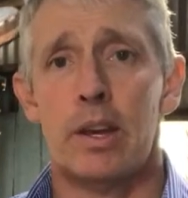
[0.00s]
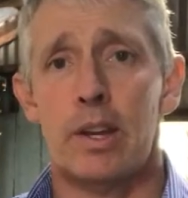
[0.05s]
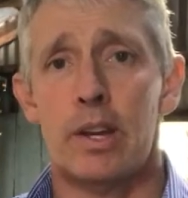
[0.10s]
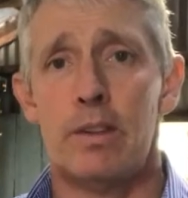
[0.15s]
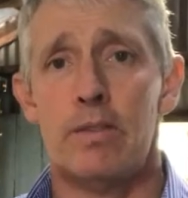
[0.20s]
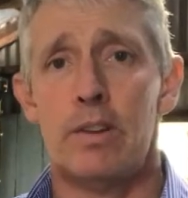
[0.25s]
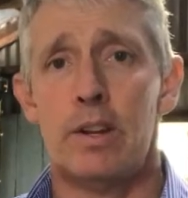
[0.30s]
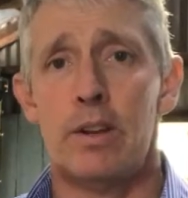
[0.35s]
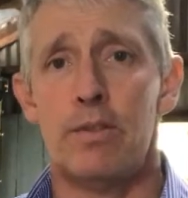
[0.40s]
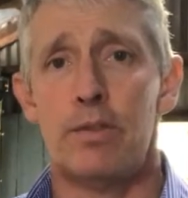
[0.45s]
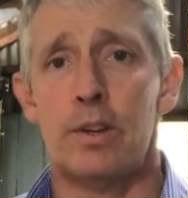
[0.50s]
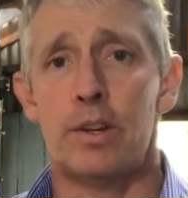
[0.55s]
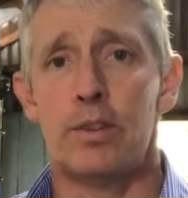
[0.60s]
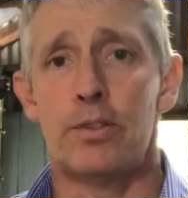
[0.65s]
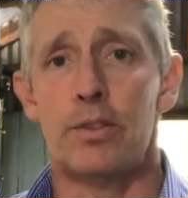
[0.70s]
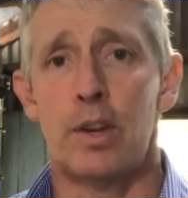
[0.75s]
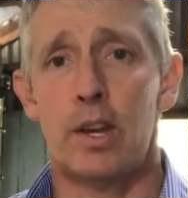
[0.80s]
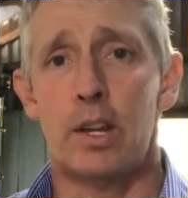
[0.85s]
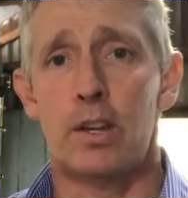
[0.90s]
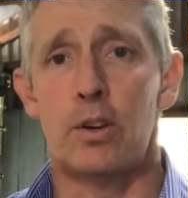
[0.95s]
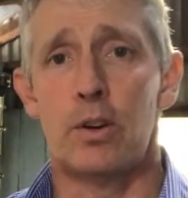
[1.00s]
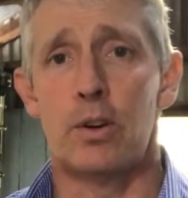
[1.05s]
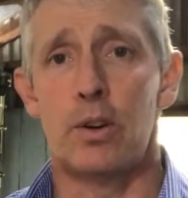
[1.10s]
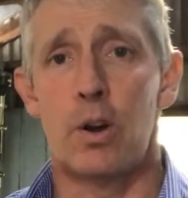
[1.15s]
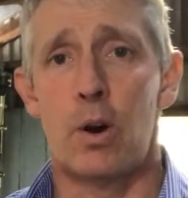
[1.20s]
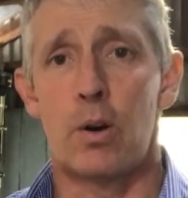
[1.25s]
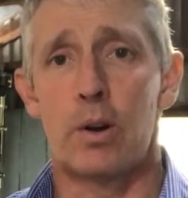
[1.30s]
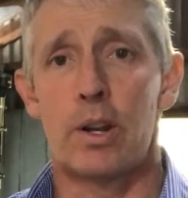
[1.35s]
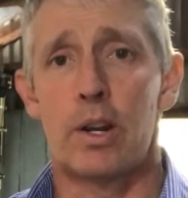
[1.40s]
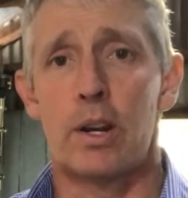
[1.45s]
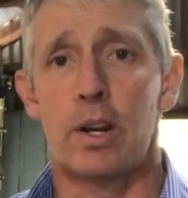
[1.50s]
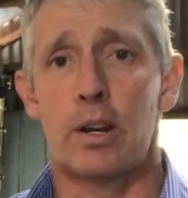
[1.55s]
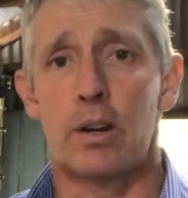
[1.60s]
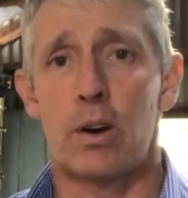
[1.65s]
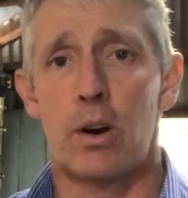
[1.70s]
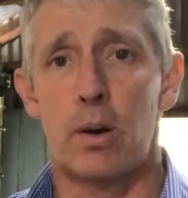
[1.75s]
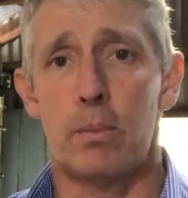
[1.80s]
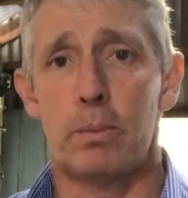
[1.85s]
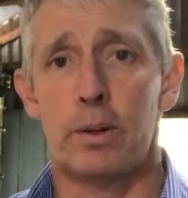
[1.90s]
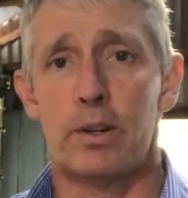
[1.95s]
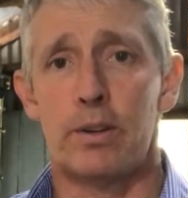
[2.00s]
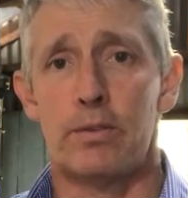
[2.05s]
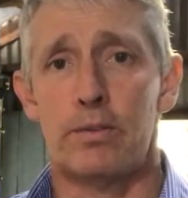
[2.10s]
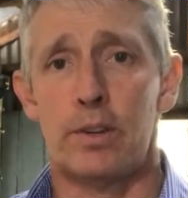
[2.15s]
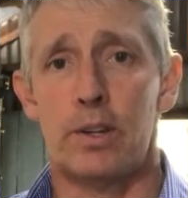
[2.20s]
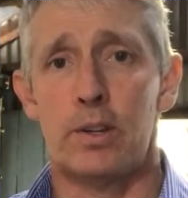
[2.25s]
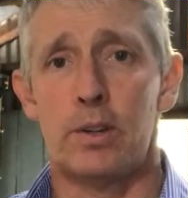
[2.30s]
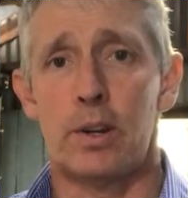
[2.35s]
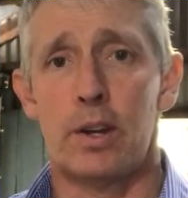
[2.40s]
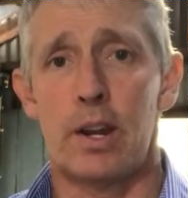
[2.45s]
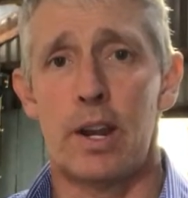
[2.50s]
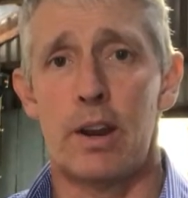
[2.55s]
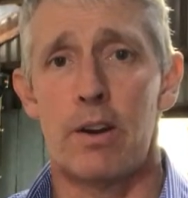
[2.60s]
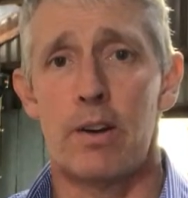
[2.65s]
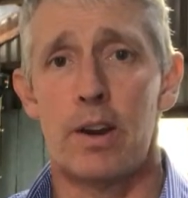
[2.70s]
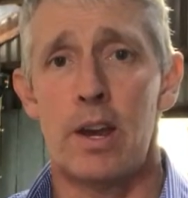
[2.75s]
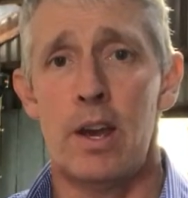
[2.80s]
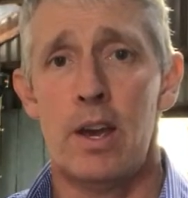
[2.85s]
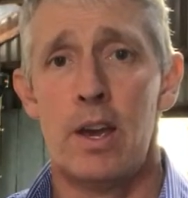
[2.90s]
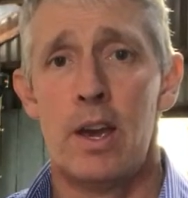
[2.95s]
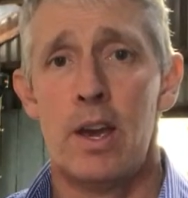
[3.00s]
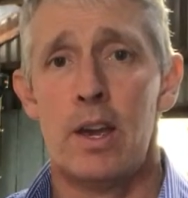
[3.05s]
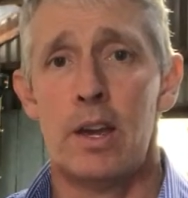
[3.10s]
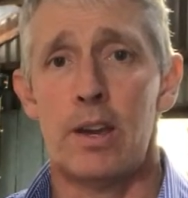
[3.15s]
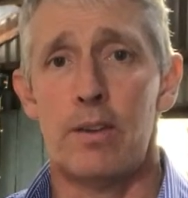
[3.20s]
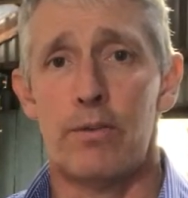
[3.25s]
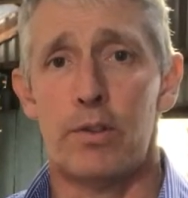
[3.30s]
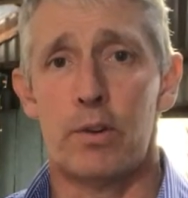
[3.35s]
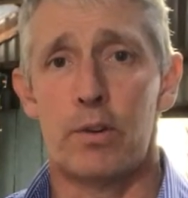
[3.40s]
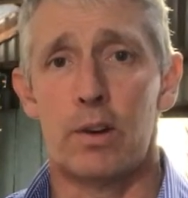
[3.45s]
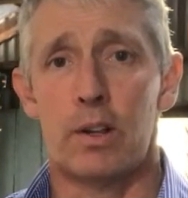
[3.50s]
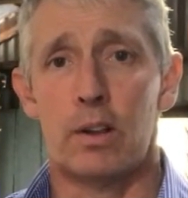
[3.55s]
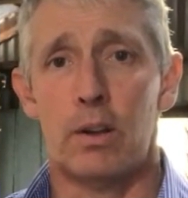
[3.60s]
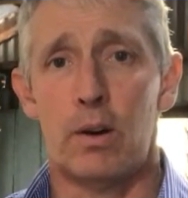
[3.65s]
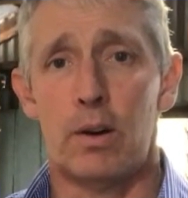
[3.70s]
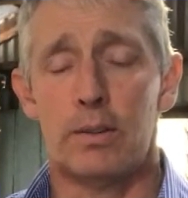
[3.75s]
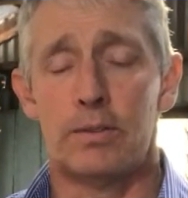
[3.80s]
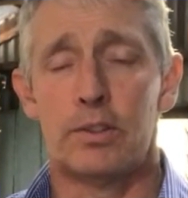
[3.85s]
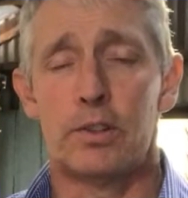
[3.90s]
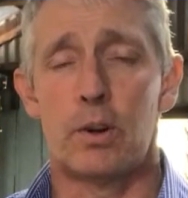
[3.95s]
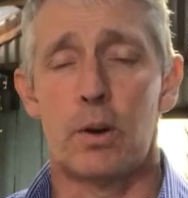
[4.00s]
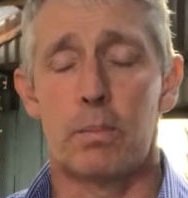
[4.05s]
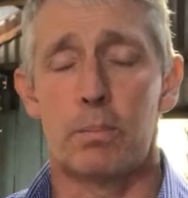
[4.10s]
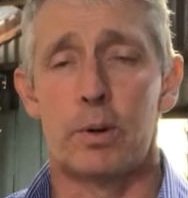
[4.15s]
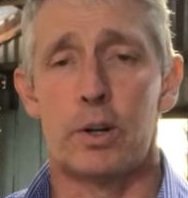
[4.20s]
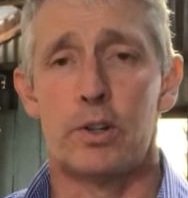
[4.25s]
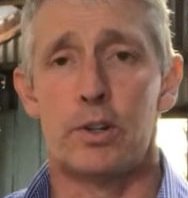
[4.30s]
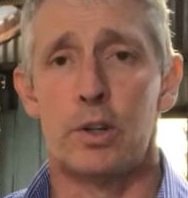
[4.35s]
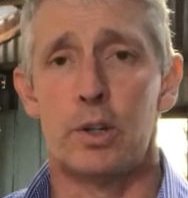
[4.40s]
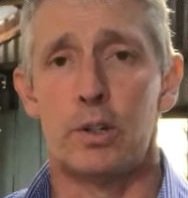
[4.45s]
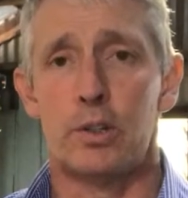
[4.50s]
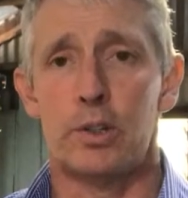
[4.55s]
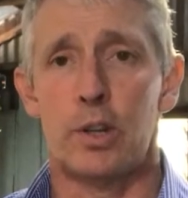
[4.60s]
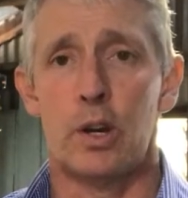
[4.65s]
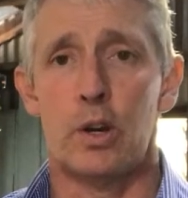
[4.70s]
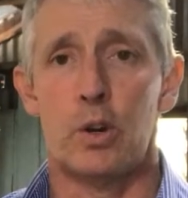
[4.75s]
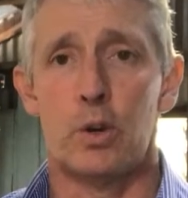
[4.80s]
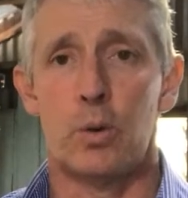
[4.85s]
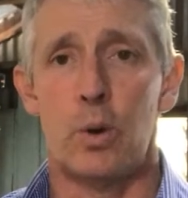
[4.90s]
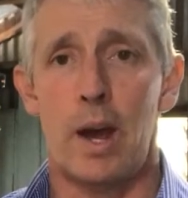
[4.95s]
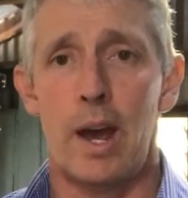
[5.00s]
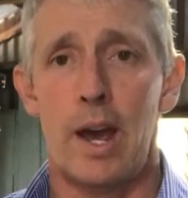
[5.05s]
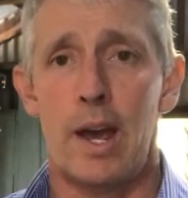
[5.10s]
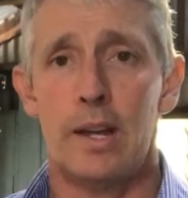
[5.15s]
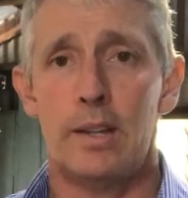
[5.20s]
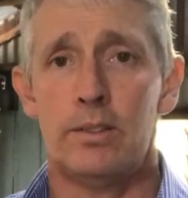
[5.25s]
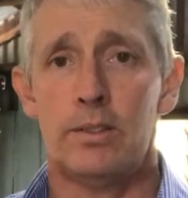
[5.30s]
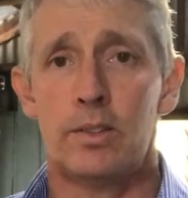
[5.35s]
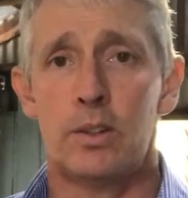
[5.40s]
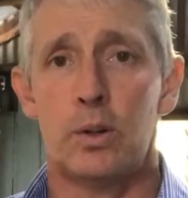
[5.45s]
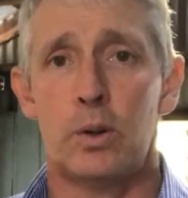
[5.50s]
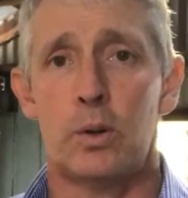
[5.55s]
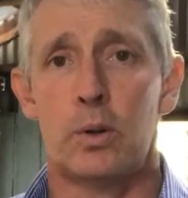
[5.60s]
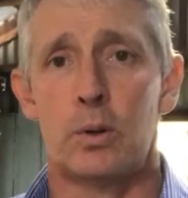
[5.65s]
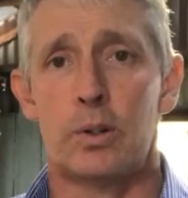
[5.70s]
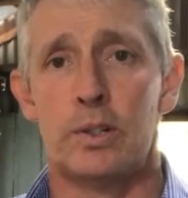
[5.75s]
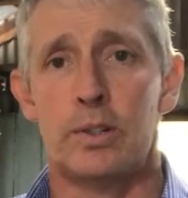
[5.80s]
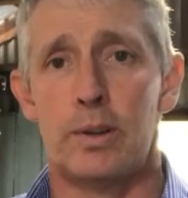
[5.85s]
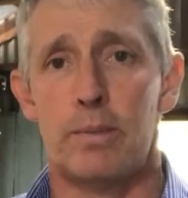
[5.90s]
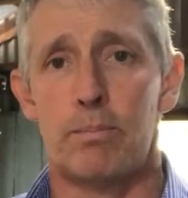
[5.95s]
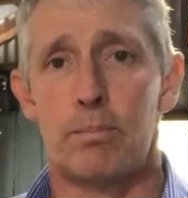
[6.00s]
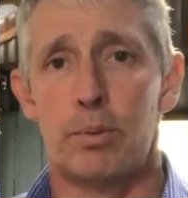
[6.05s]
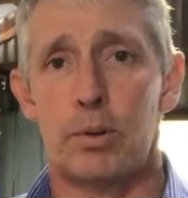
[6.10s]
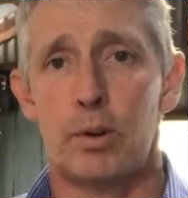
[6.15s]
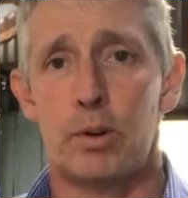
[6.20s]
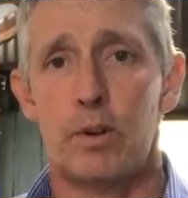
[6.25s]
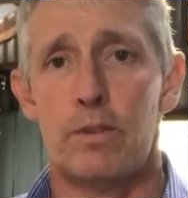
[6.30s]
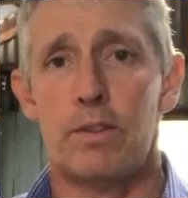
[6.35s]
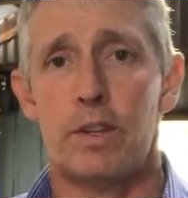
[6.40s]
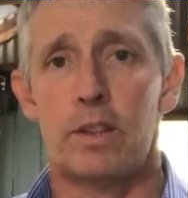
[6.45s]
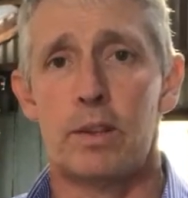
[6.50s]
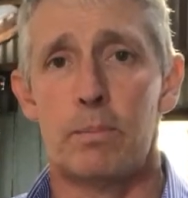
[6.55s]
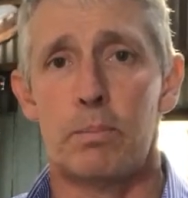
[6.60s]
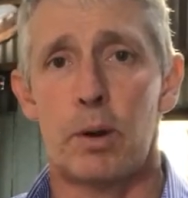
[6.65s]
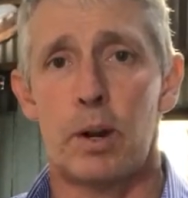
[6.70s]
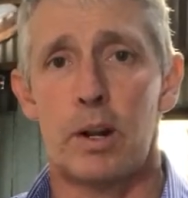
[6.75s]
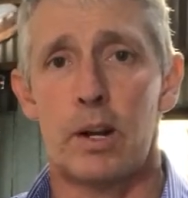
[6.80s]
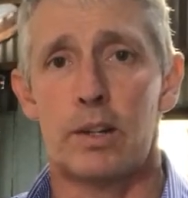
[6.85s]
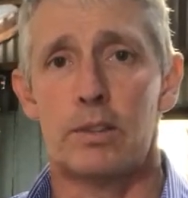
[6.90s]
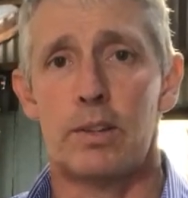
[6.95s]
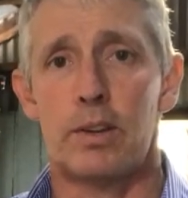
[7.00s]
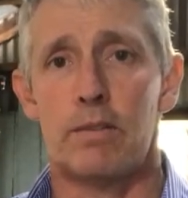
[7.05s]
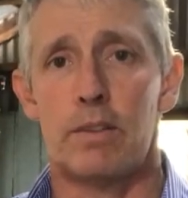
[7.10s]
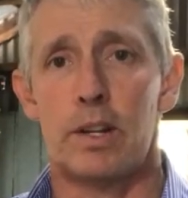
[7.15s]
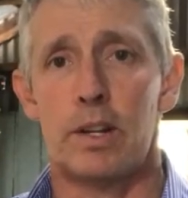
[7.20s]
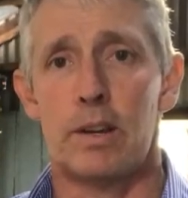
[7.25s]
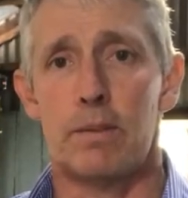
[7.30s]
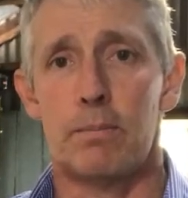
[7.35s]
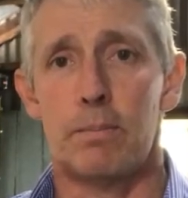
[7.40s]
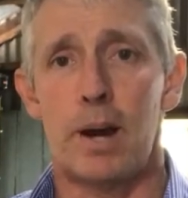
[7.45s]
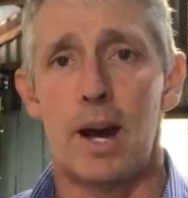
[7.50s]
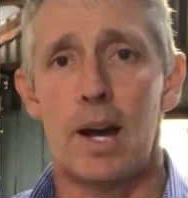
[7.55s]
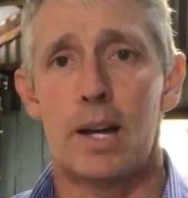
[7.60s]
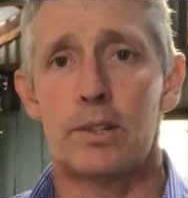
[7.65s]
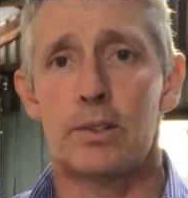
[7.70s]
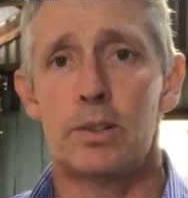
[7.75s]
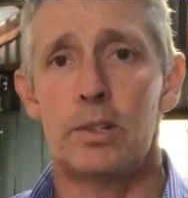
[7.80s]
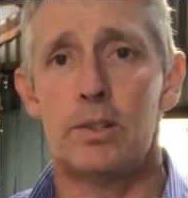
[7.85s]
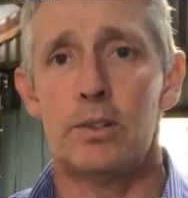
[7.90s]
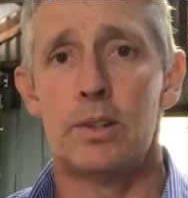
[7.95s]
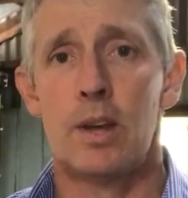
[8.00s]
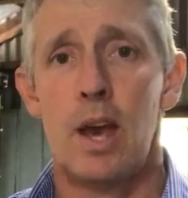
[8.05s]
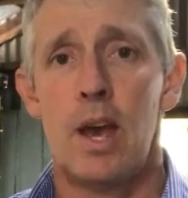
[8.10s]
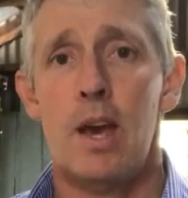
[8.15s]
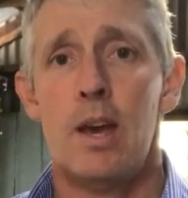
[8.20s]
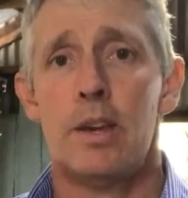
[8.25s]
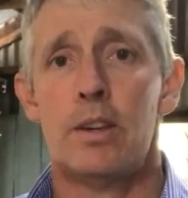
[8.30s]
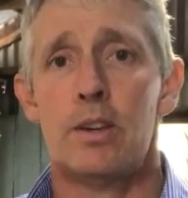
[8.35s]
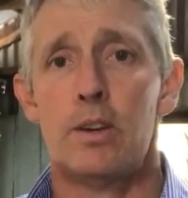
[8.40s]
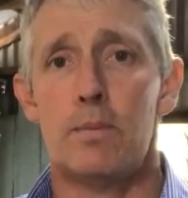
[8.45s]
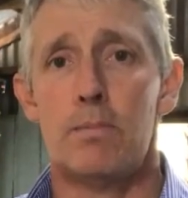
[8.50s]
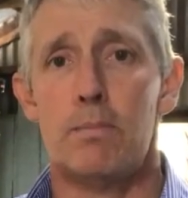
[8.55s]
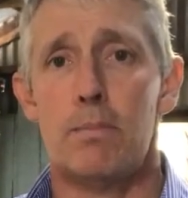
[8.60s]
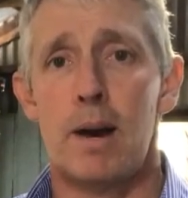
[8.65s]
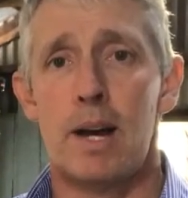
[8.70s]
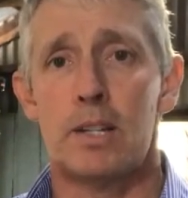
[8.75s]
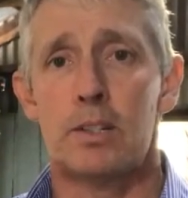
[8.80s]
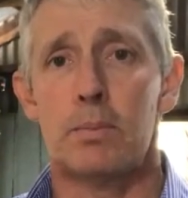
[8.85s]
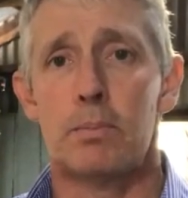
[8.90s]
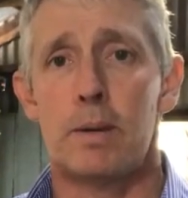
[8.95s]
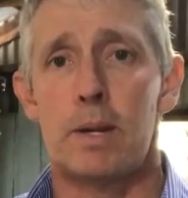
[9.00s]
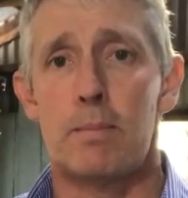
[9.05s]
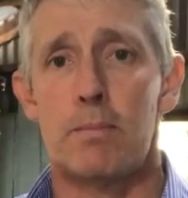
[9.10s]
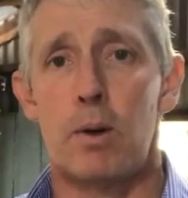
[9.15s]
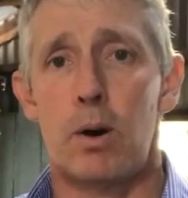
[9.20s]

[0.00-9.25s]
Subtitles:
Even if you think you're not in a copper deficient area, if you're a livestock producer who has or is improving the productivity of pastures, you must be